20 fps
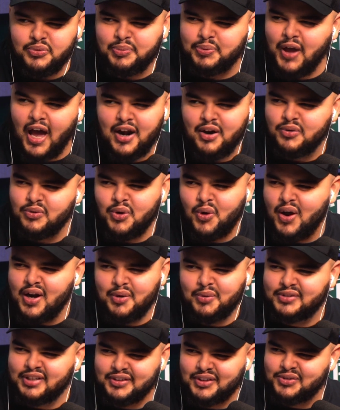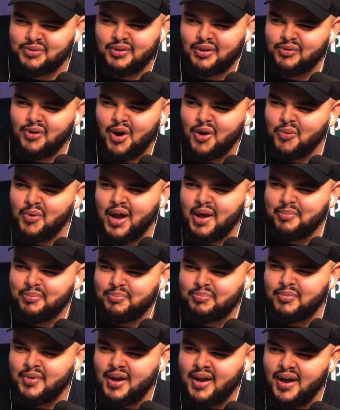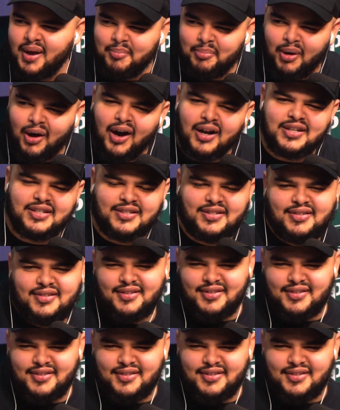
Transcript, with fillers: I don't want anyone to take this wrong way, but Hutch is,